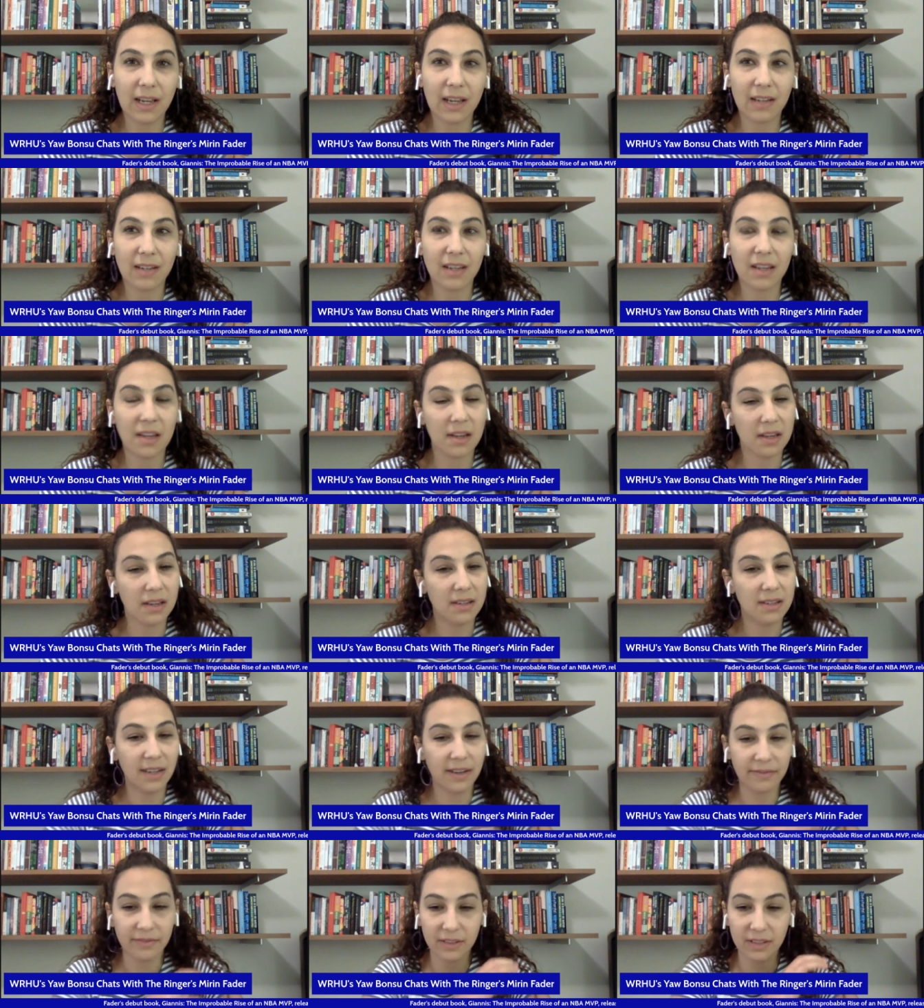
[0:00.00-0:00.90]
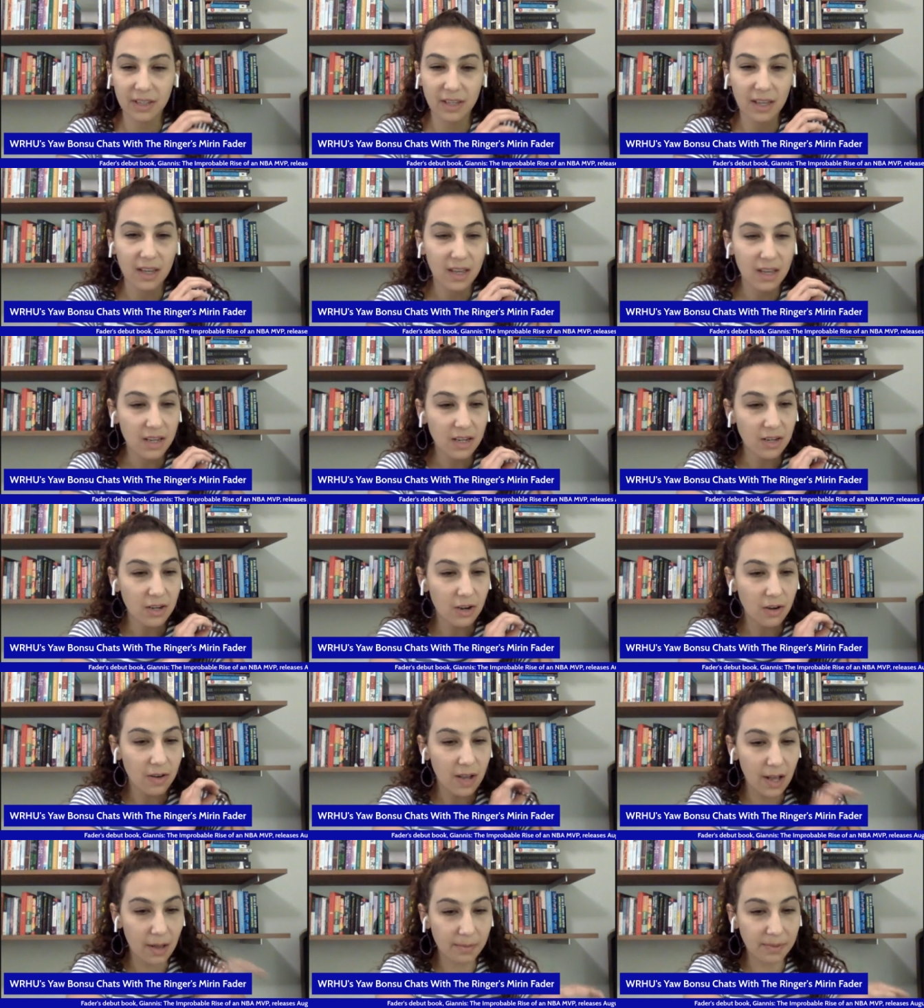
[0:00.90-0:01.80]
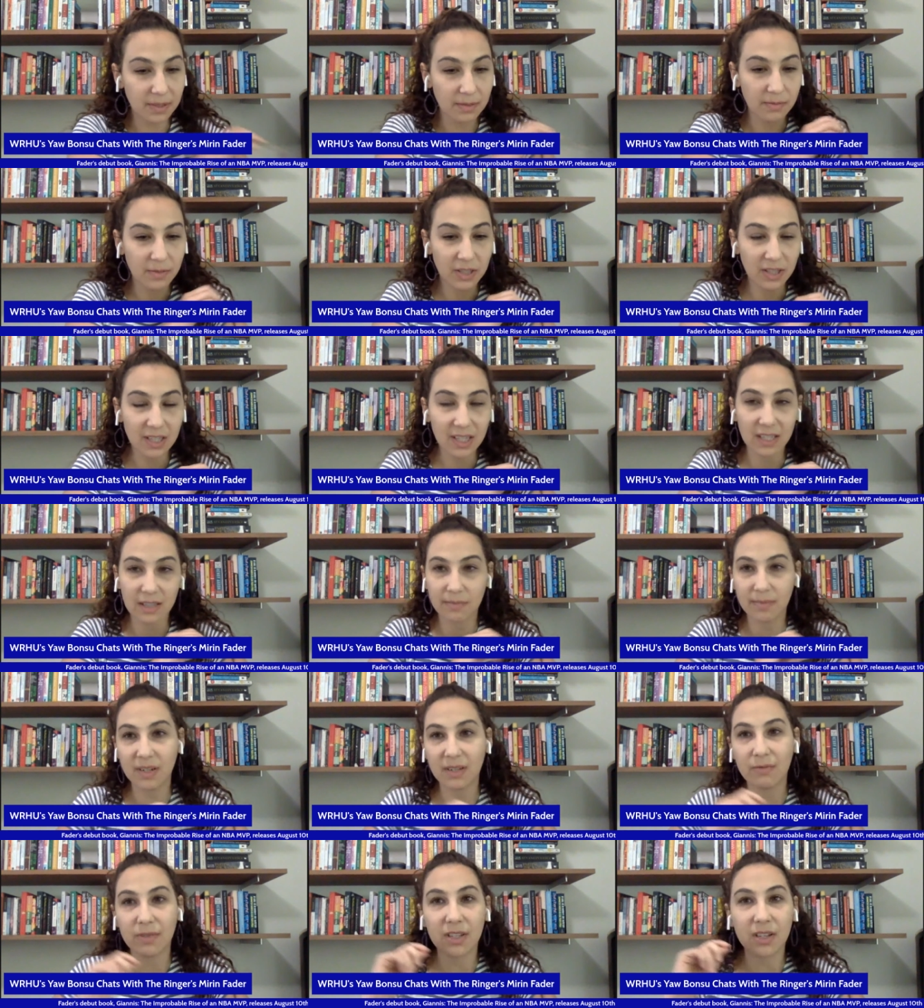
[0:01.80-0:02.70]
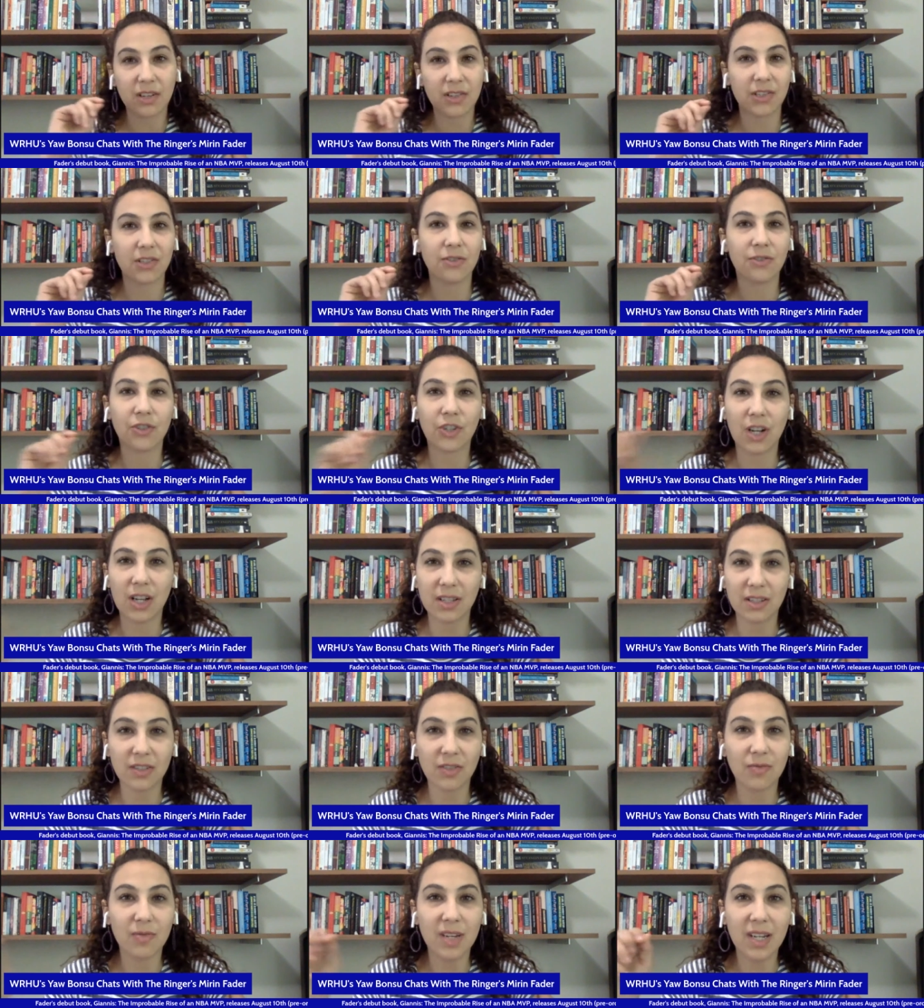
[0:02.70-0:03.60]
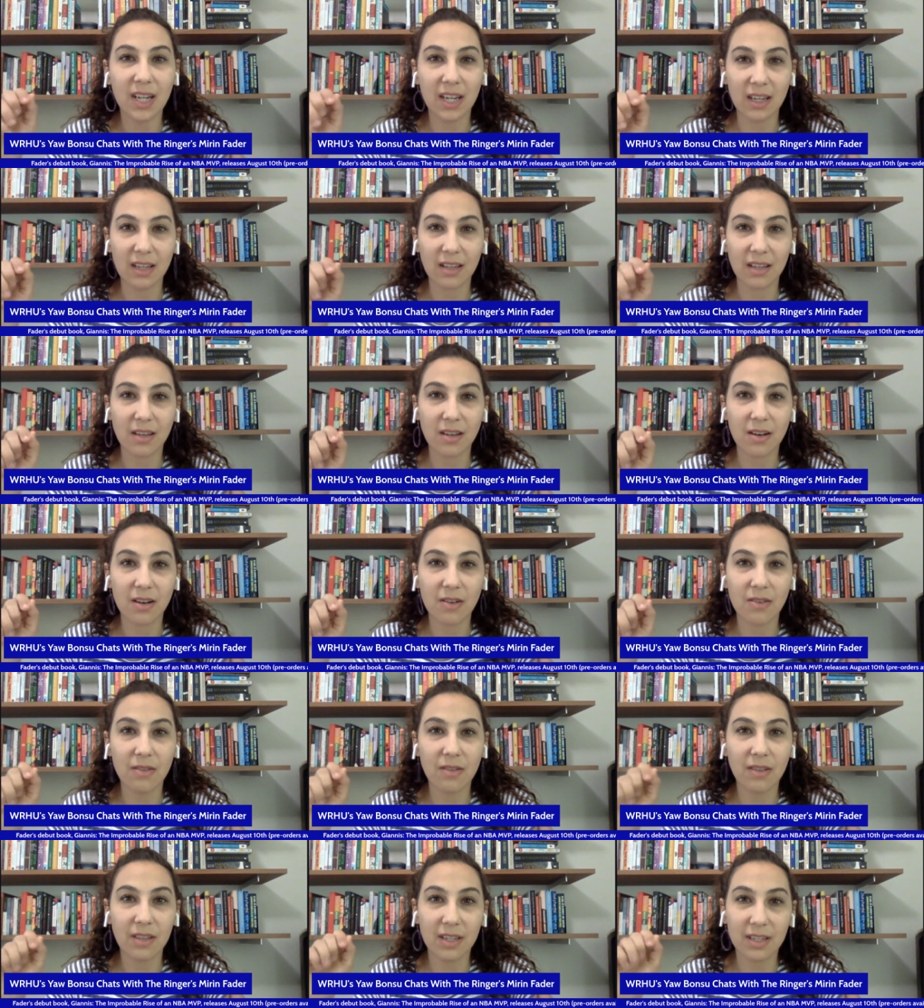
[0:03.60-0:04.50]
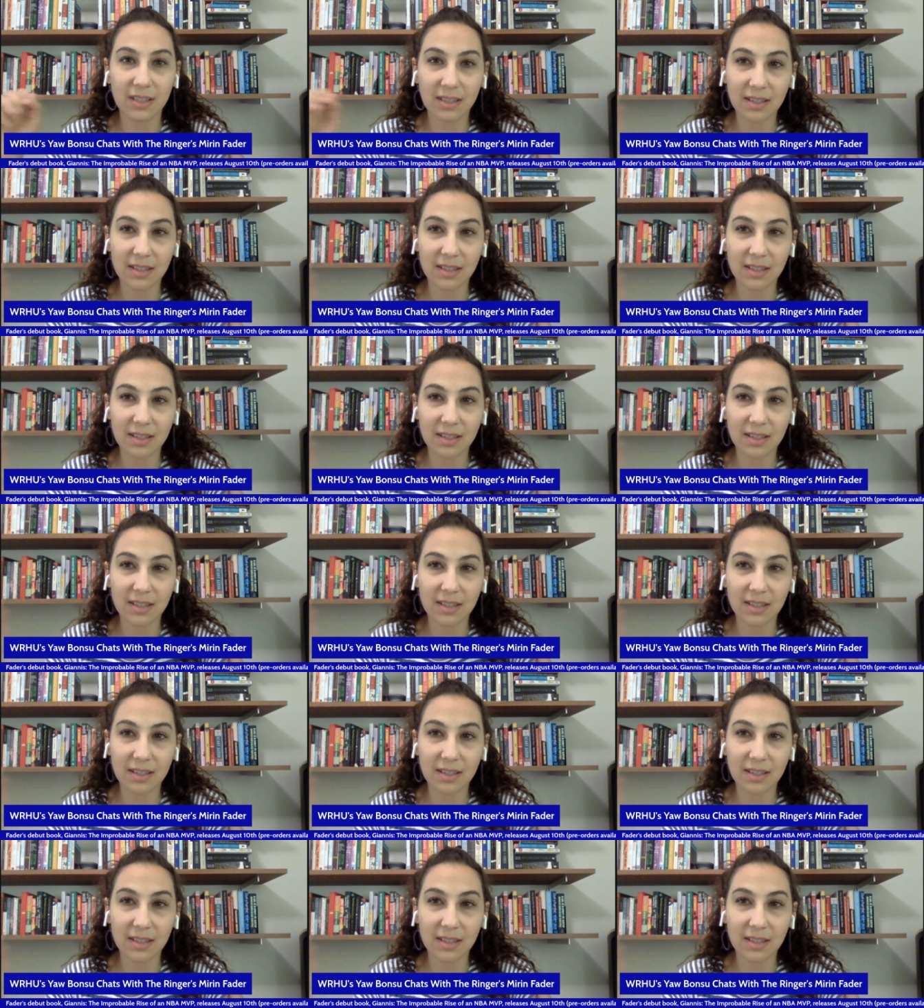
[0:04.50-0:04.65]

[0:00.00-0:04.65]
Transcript: And Kidd definitely, you know, helped him with this. But it was also Sean Sweeney, you know, the